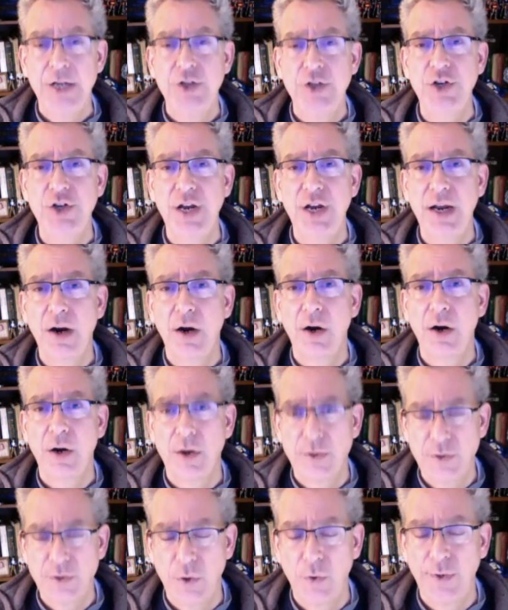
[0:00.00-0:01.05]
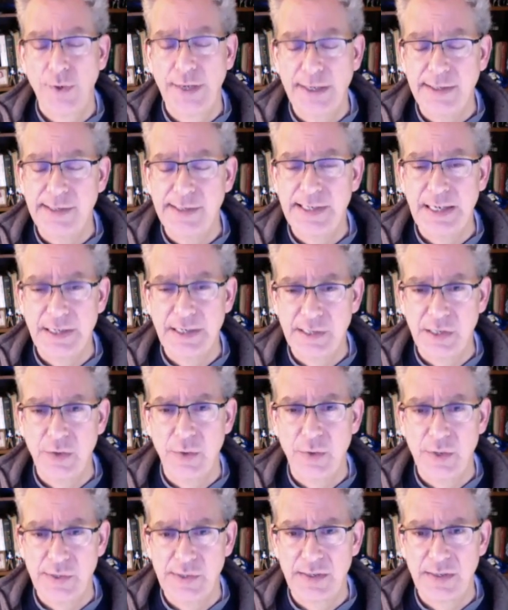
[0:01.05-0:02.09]
J.R.R. Tolkien and C.S.
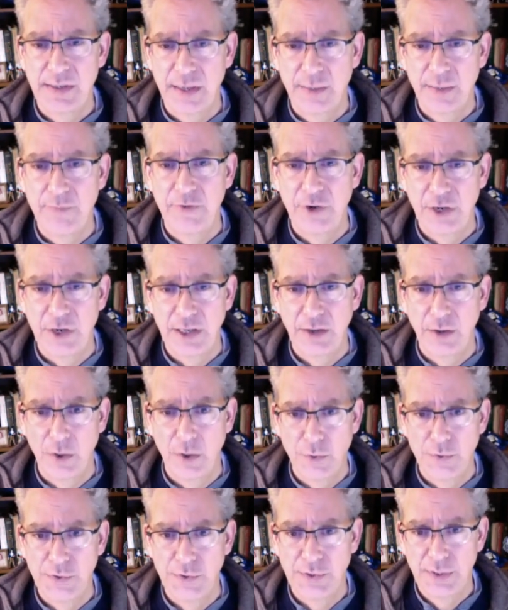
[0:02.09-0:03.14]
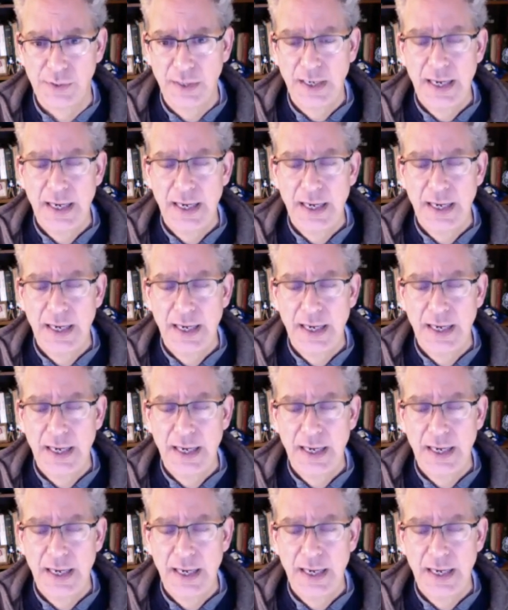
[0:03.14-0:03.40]
Lewis come very close.